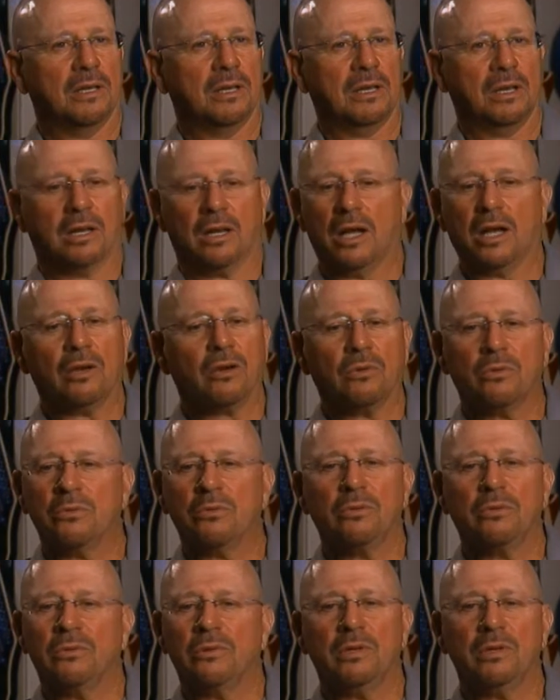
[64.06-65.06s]
And I don't
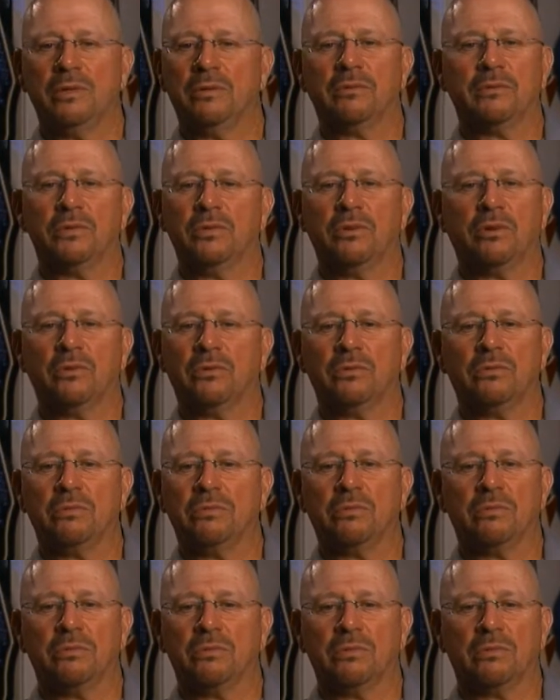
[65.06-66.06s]
even know
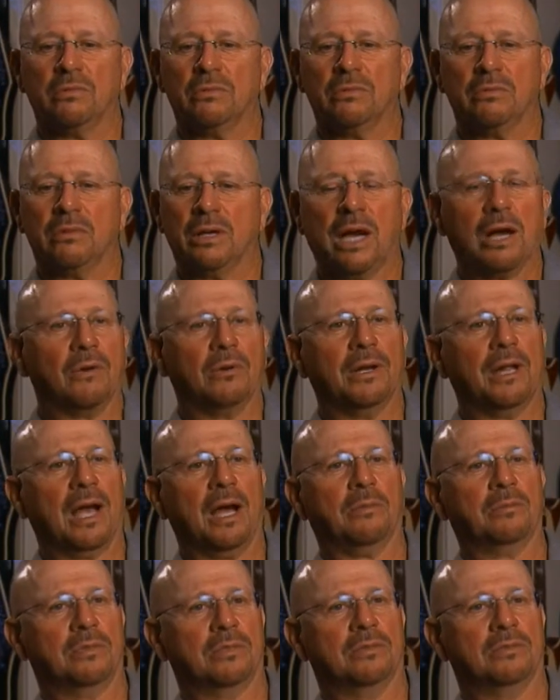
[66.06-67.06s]
how it
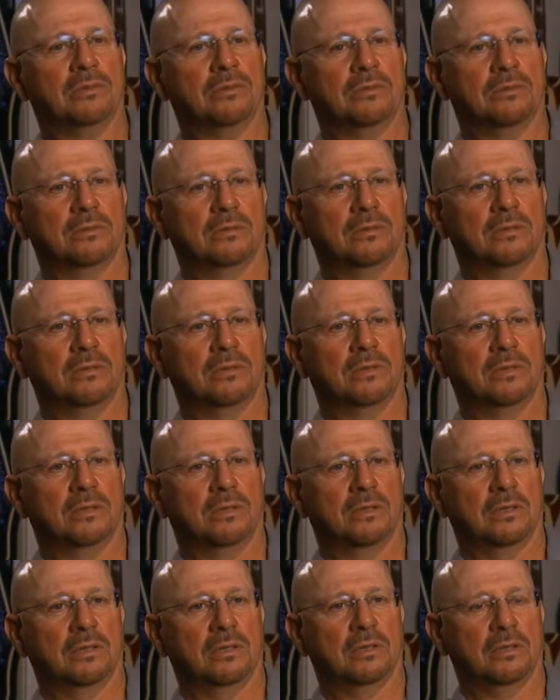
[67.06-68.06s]
happens.
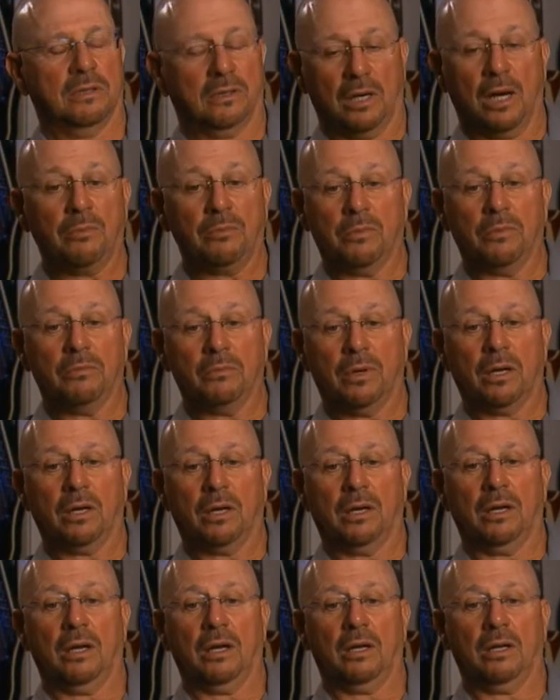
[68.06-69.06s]
I'm
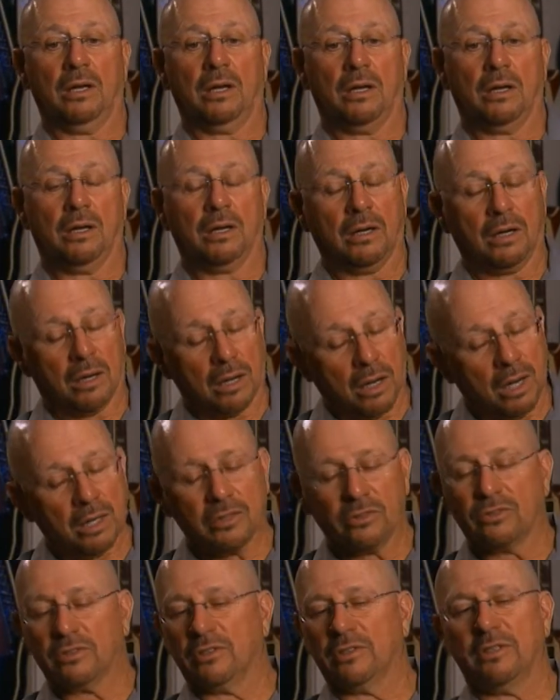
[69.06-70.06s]
I,
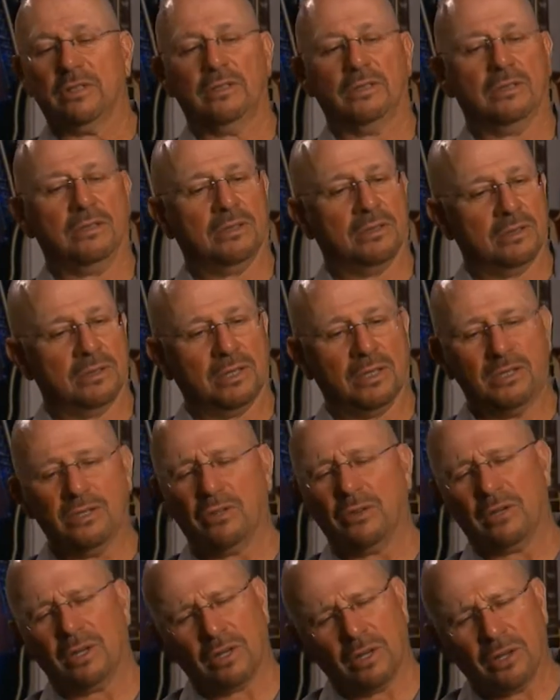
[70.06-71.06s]
honestly, you
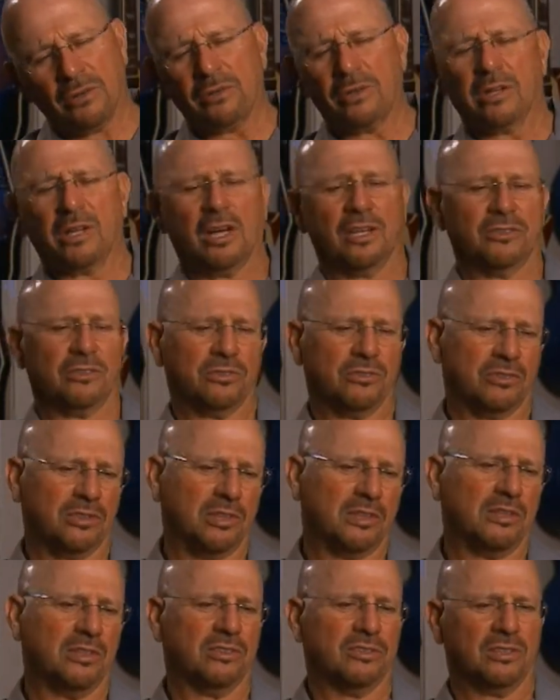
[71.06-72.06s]
know, other guys will
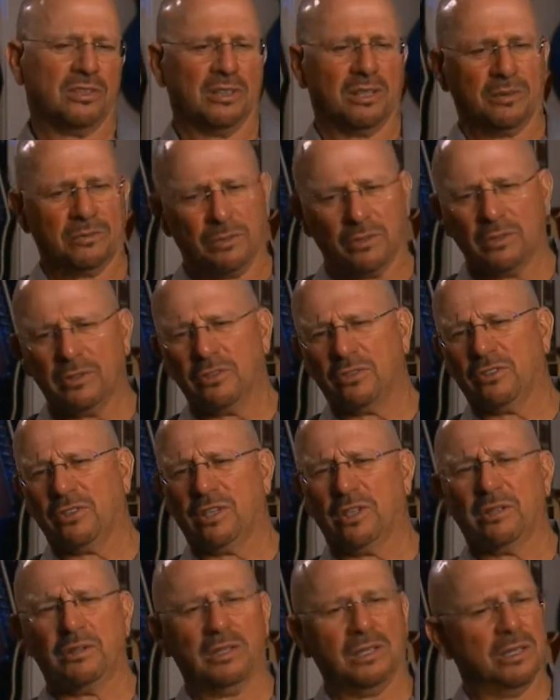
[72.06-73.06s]
say this, and I've heard it
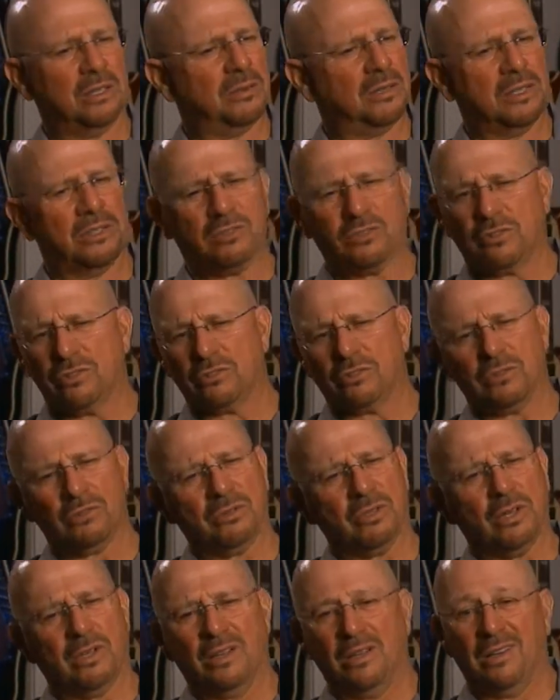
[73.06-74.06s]
said, and it's the
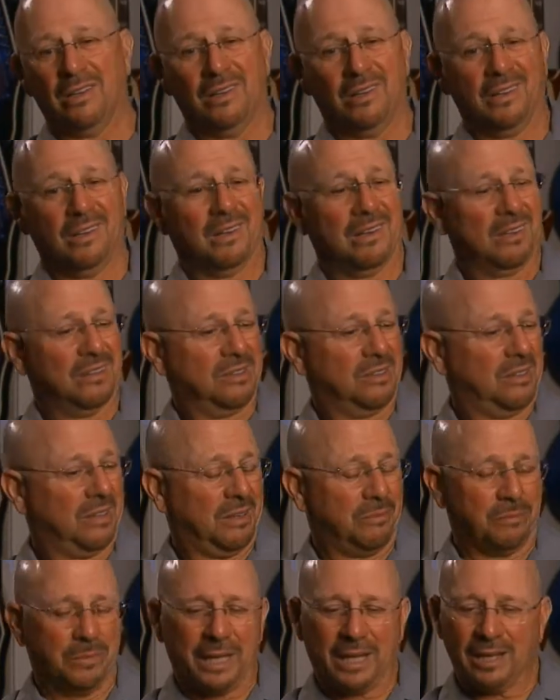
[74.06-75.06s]
truth.
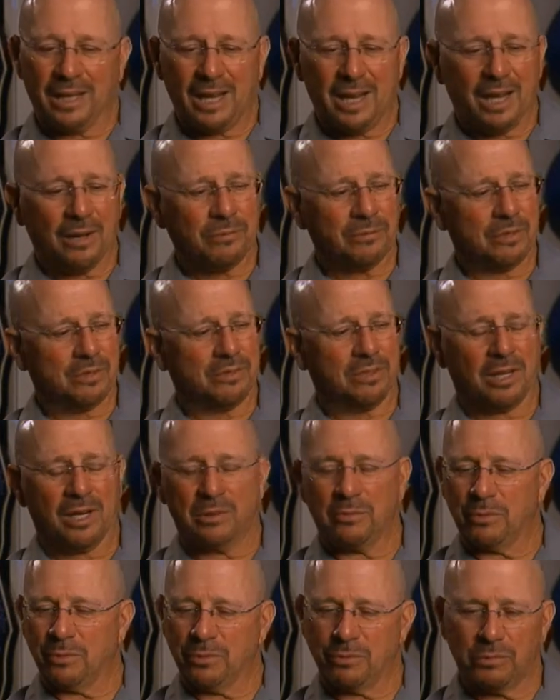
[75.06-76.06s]
About half the
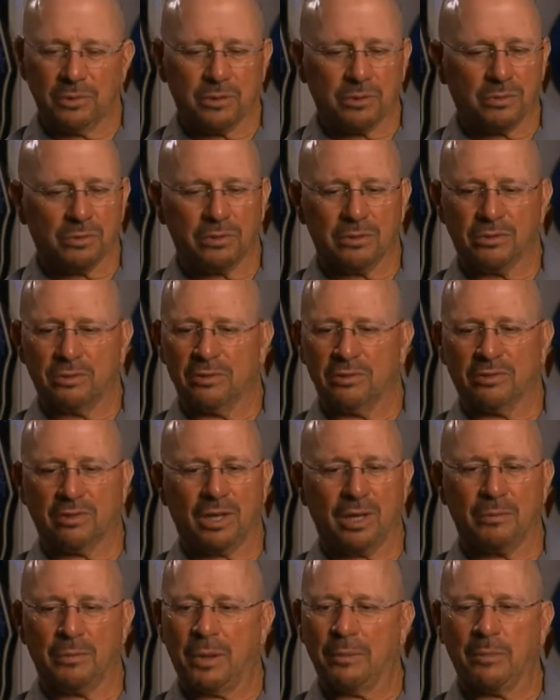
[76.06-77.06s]
time or three quarters of the
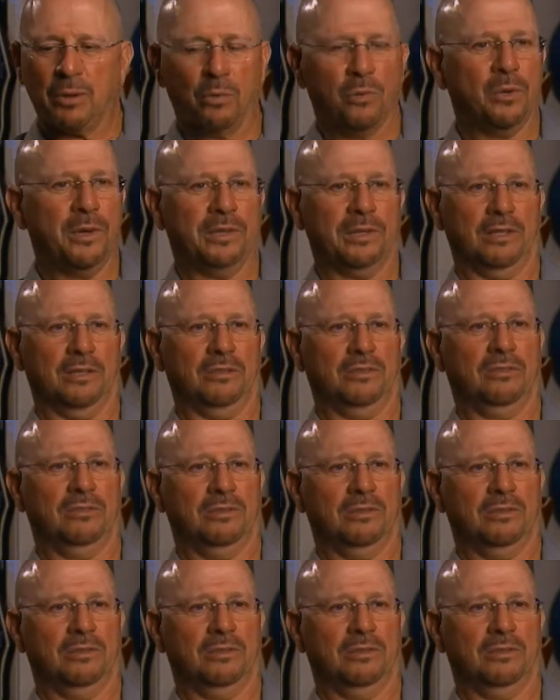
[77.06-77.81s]
time, I'm a witness.